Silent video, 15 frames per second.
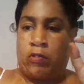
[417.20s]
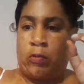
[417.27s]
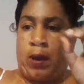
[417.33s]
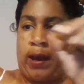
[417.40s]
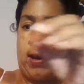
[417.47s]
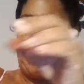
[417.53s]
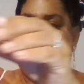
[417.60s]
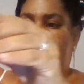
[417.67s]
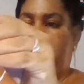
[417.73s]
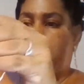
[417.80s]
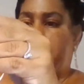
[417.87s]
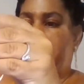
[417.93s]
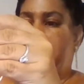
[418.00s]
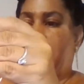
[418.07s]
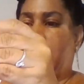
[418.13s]
to add this
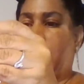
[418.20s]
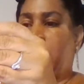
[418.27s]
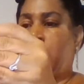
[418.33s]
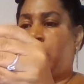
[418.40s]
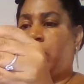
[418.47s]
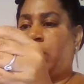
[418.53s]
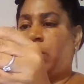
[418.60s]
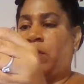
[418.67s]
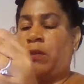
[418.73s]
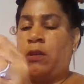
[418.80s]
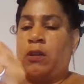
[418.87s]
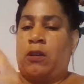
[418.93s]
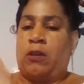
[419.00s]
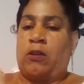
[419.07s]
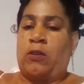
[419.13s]
protector.
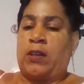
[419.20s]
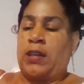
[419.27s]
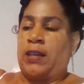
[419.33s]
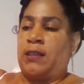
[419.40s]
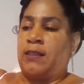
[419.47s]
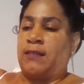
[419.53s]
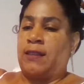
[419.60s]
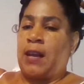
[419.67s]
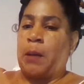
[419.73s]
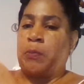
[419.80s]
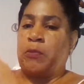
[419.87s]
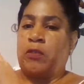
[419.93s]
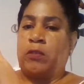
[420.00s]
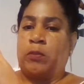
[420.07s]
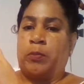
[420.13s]
Okay, this
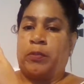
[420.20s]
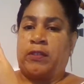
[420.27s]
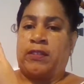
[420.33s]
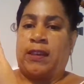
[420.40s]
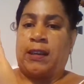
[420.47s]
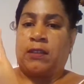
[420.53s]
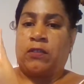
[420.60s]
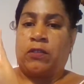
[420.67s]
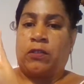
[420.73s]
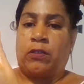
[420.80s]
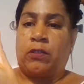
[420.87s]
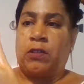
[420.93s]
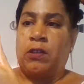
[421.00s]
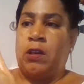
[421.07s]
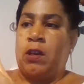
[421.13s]
absolute protector